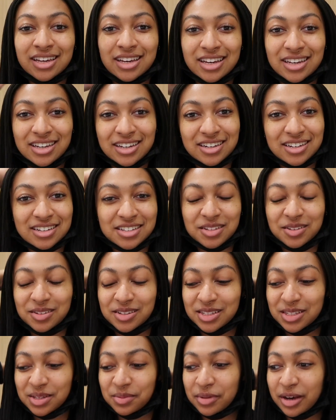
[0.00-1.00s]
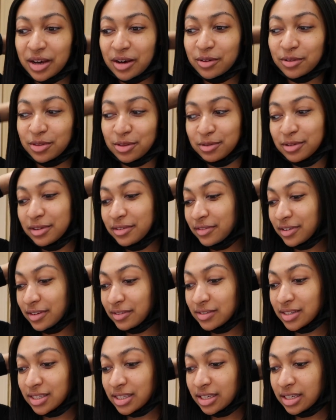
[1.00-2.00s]
Hey y'all, so it's about
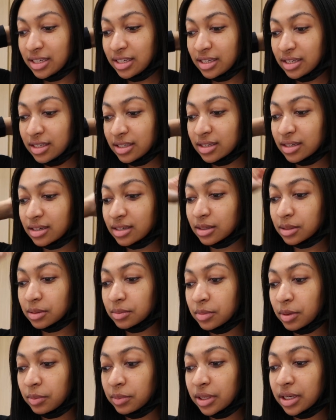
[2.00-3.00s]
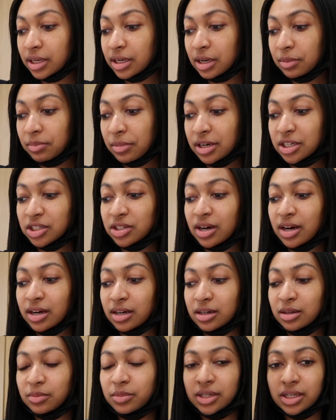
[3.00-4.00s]
3:15. I'm looking at my
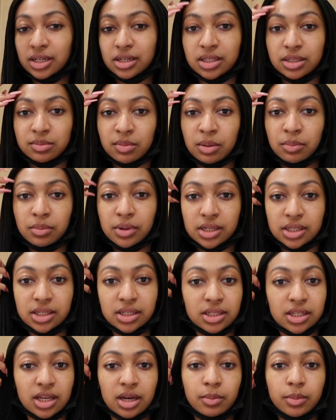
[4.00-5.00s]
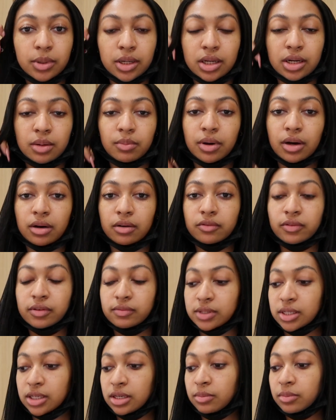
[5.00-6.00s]
tracker because my bus is coming in about
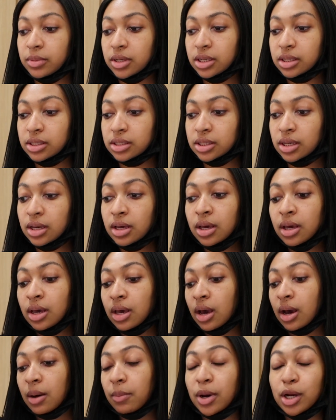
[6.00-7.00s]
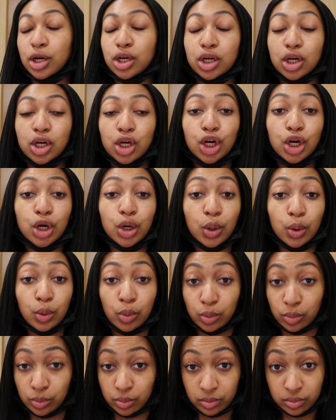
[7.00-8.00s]
15 minutes. I'm about to
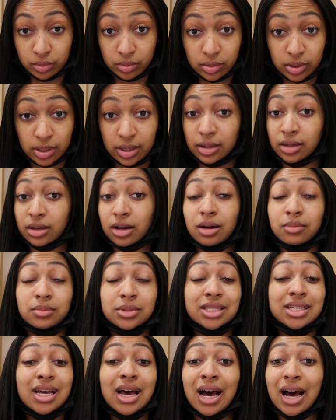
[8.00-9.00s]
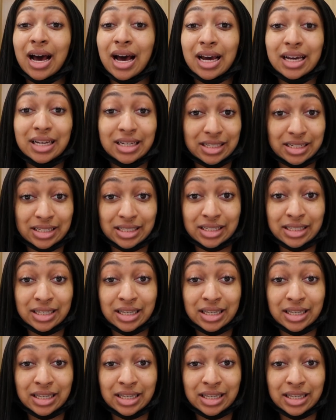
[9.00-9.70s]
go. Okay, I'm tired.